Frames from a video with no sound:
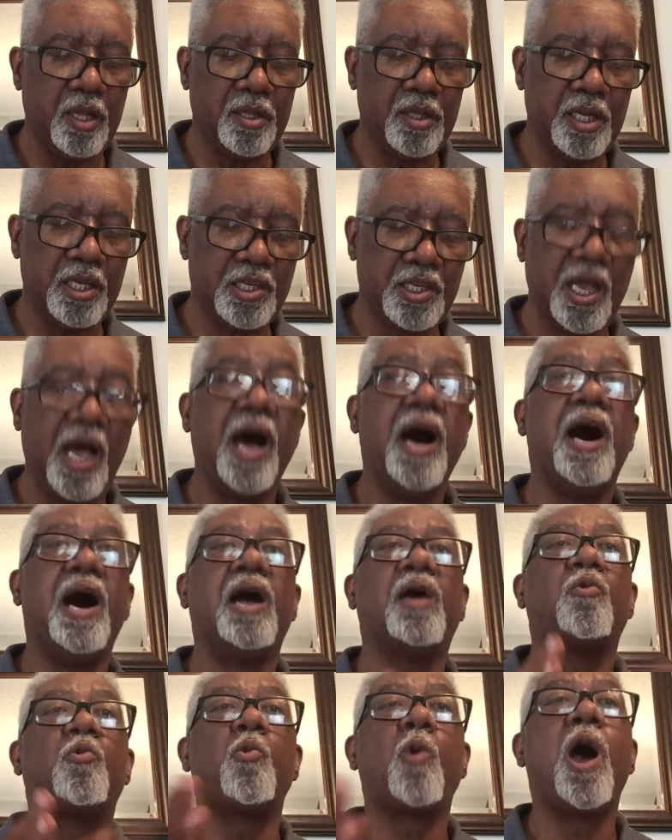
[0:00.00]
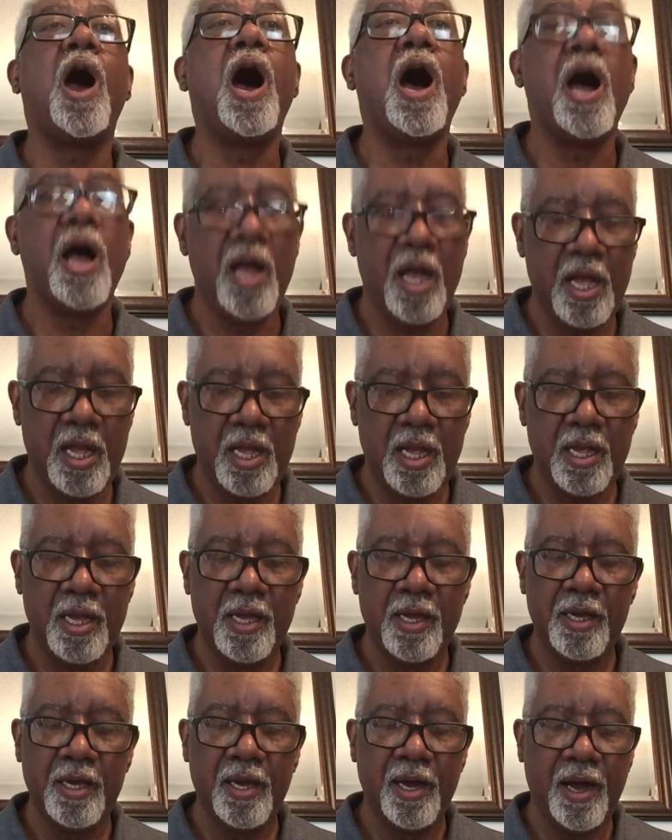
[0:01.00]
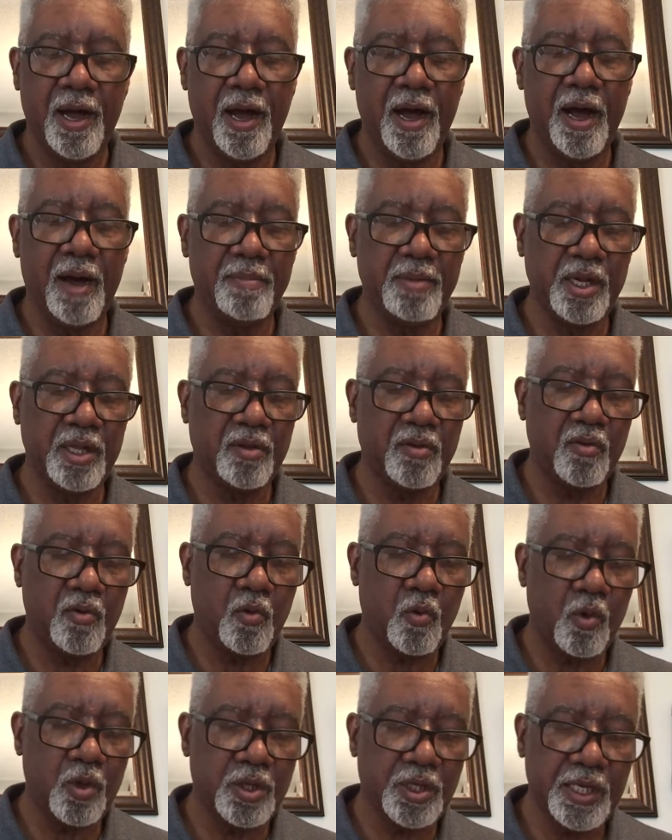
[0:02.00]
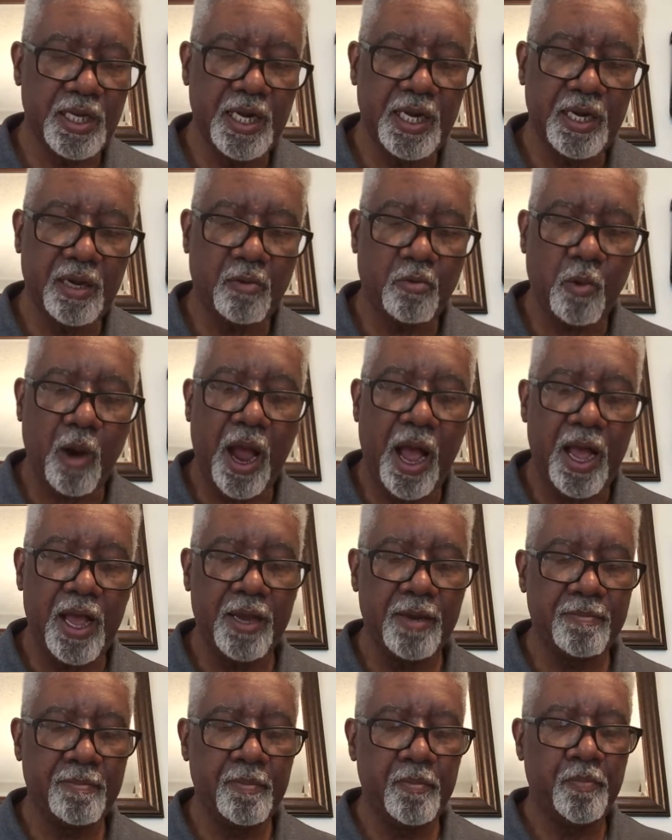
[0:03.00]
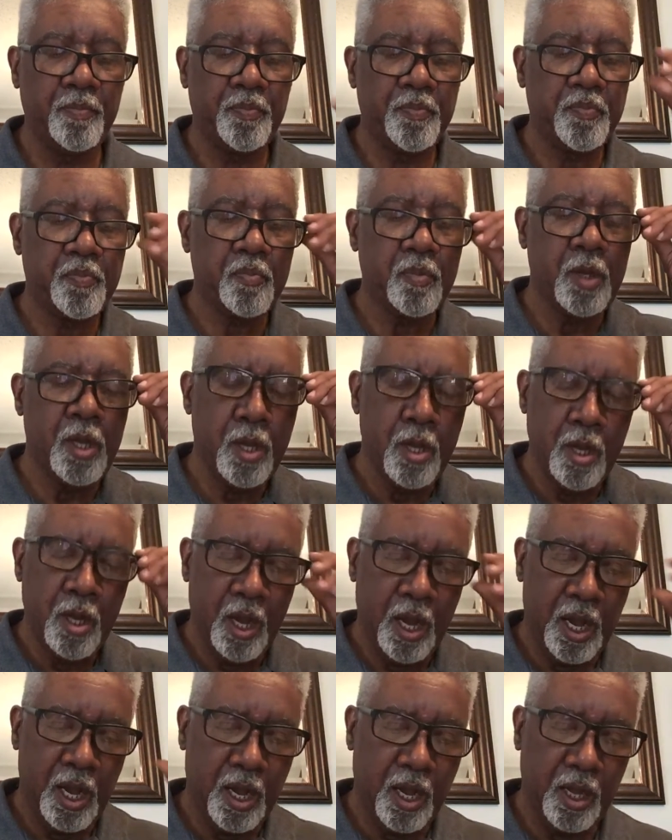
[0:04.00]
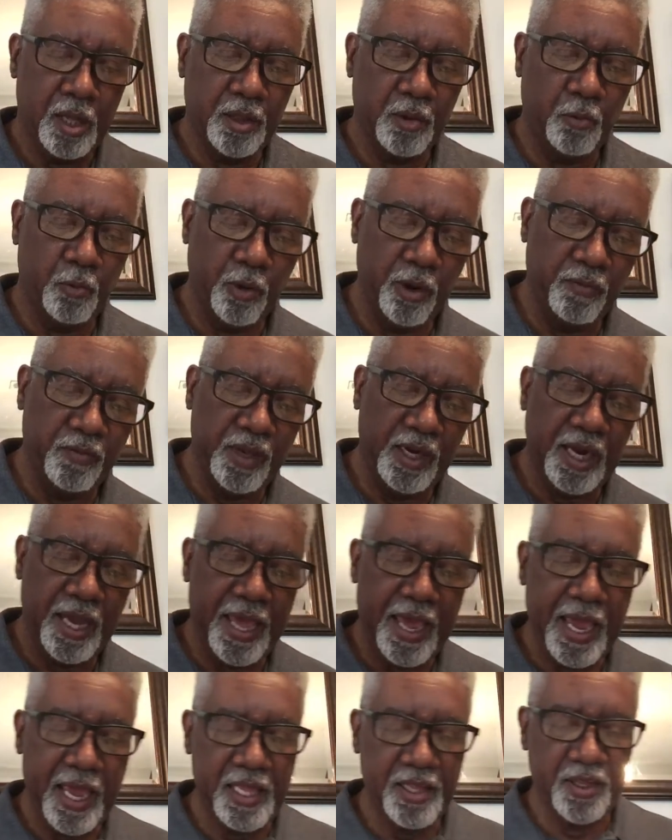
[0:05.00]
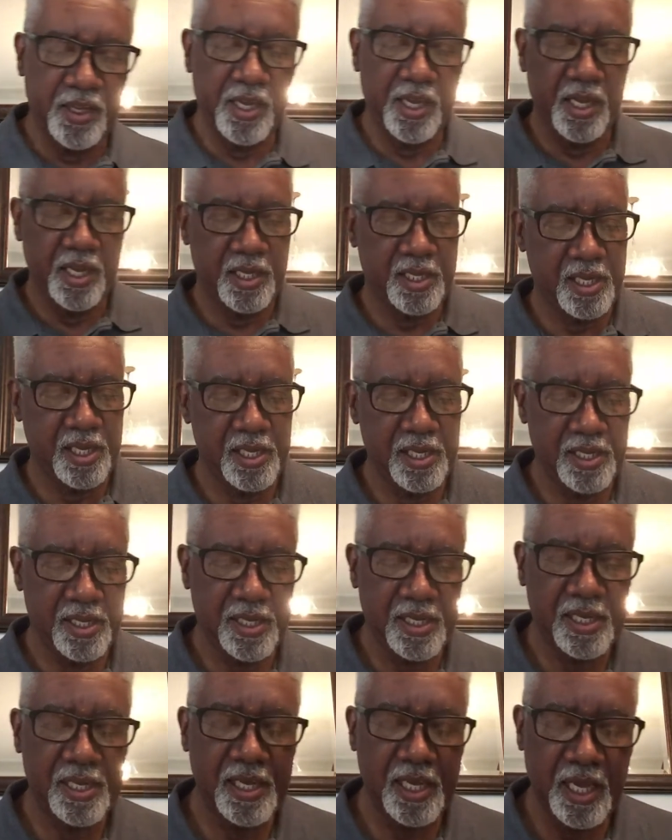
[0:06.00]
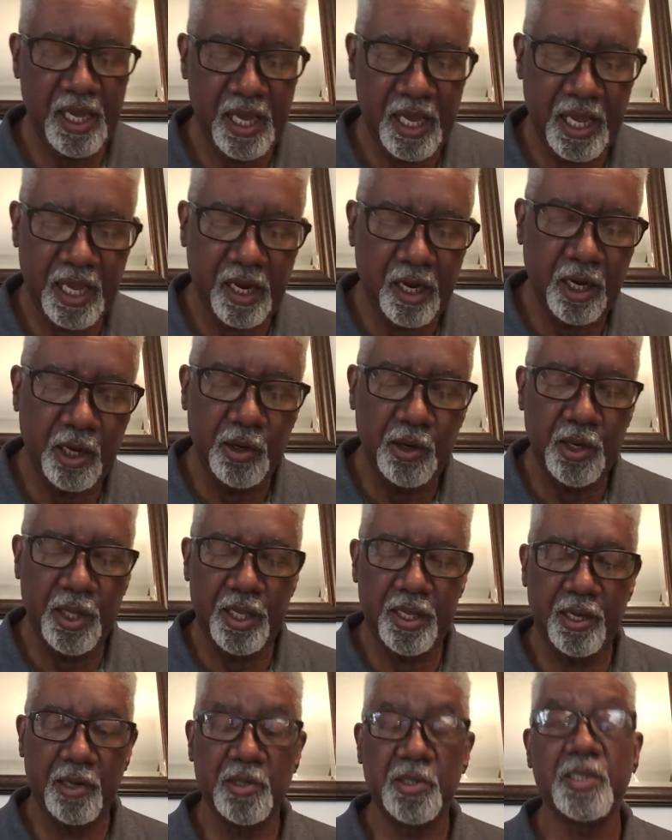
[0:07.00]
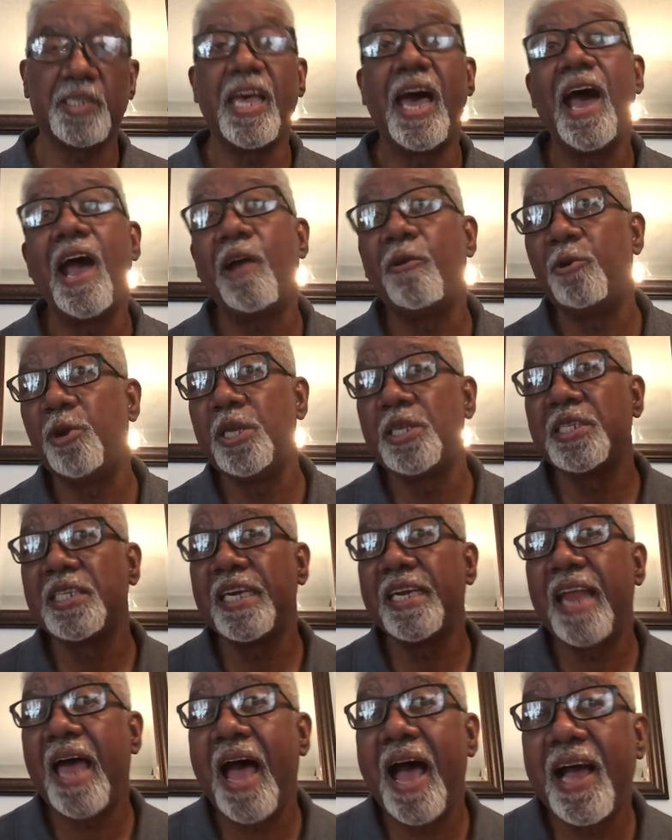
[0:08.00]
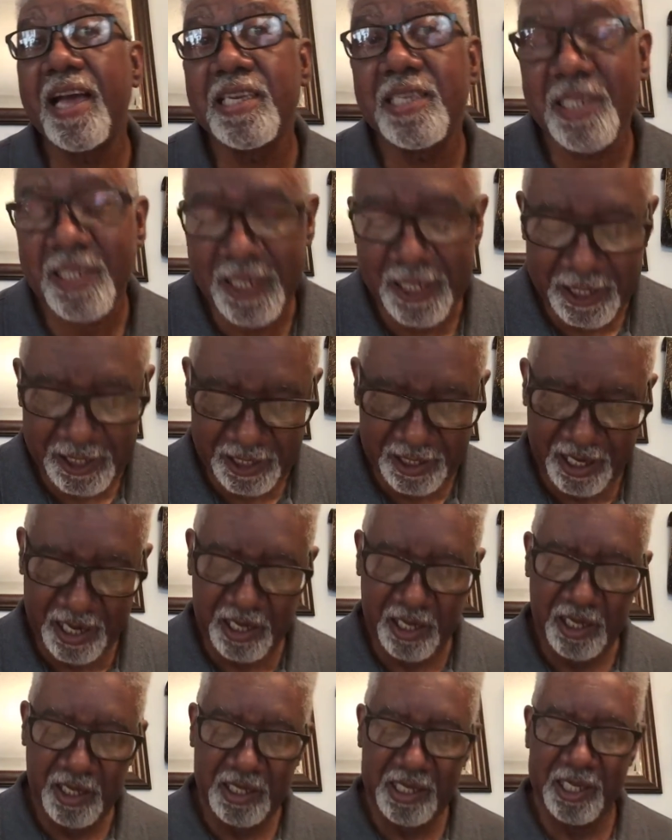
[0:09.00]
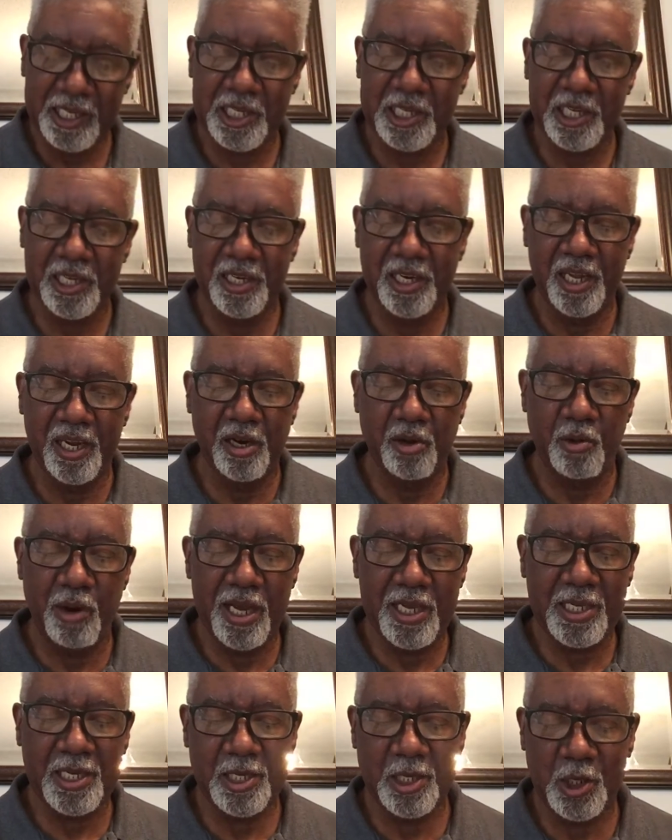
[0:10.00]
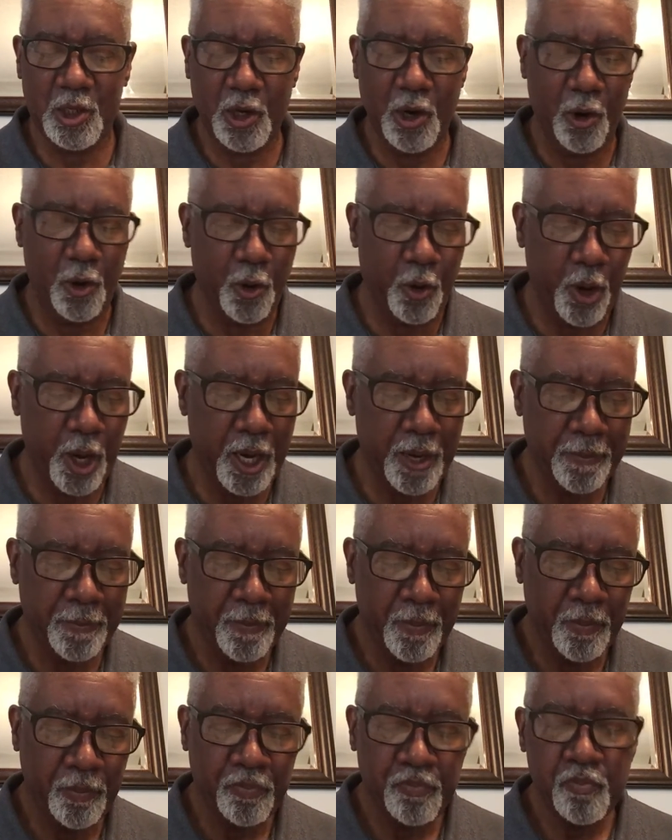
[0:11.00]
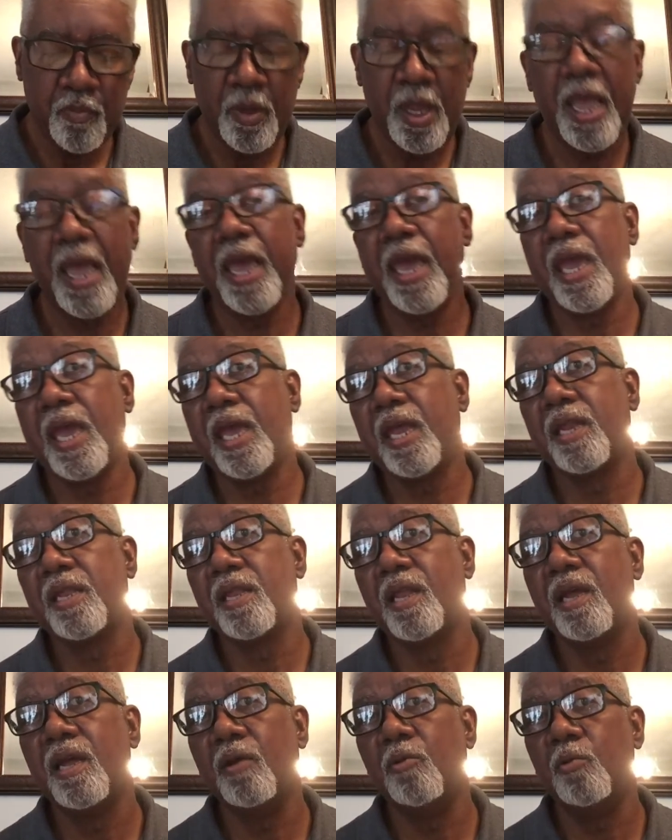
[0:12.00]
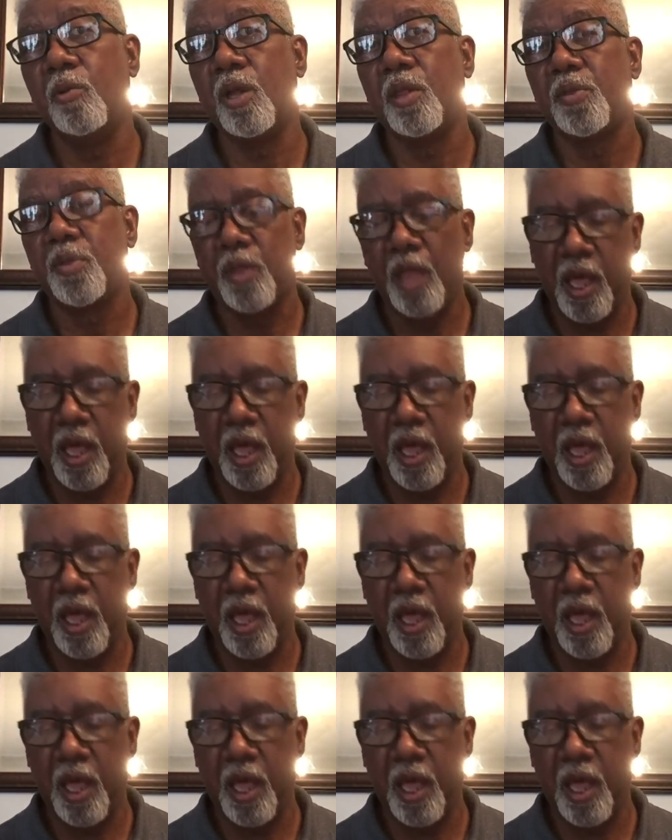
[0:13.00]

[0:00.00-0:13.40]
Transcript: this god Ra, Amun, son of Ra. The river and land deities included Osiris and Isis. Now, this is an interesting story. And with